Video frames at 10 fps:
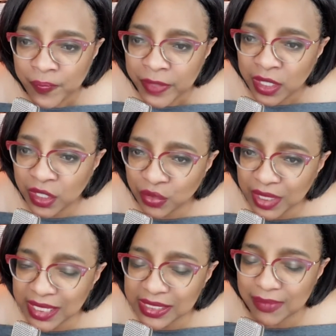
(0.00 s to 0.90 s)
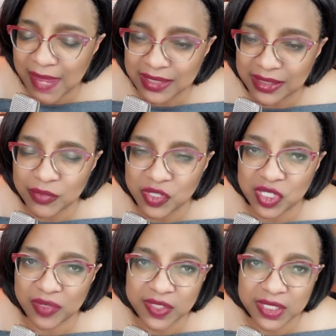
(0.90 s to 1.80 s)
you need to make some
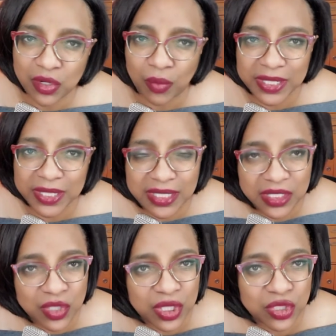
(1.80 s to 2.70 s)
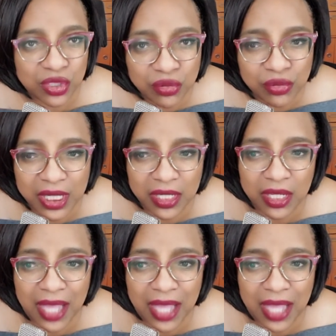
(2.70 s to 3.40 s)
shifts in your business so that you can eh,